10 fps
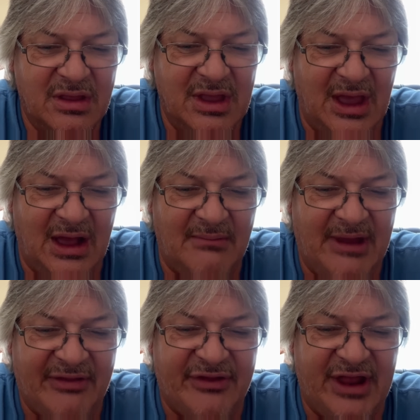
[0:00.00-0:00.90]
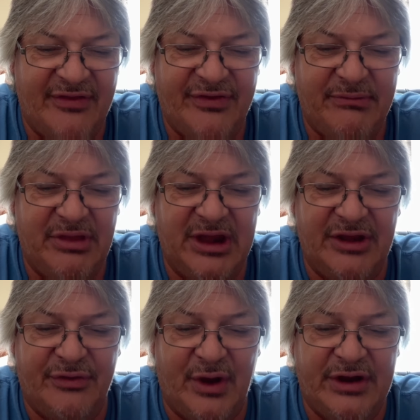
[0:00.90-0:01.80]
after that simulator,
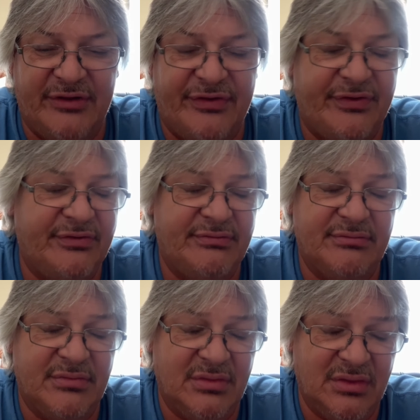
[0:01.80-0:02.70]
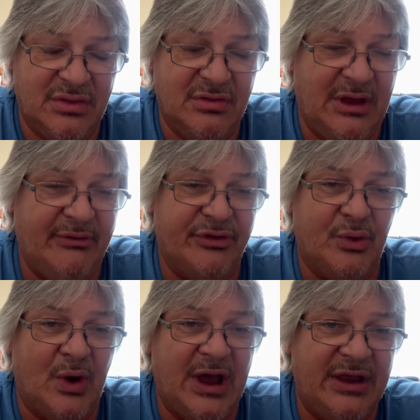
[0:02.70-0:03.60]
so I was
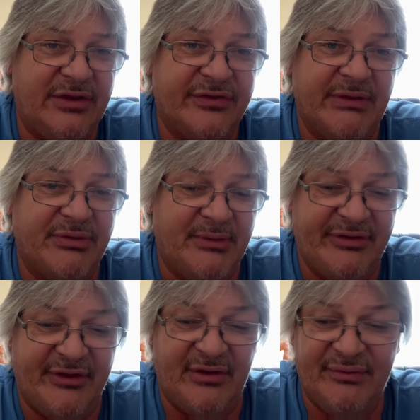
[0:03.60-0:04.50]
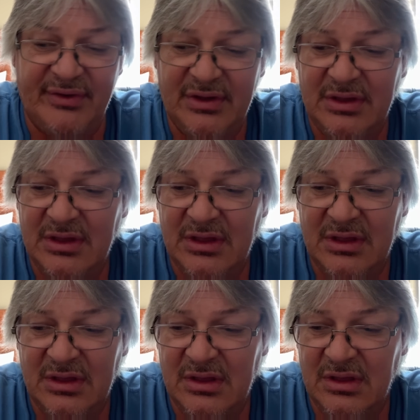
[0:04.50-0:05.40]
quiet and just kept to myself.
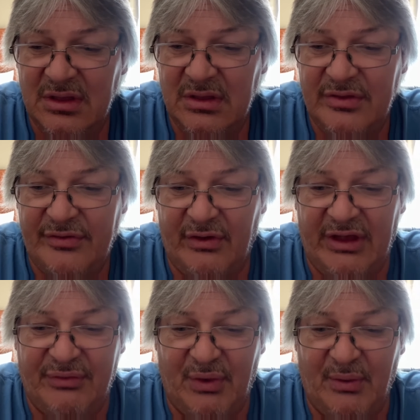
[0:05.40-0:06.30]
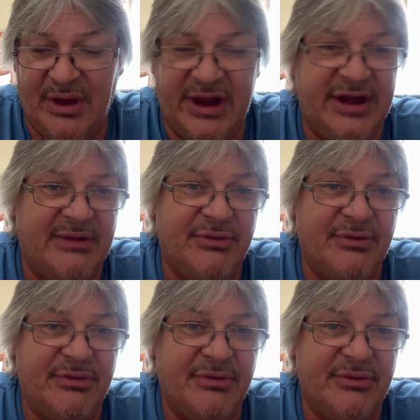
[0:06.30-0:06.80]
So that's what we're gonna end up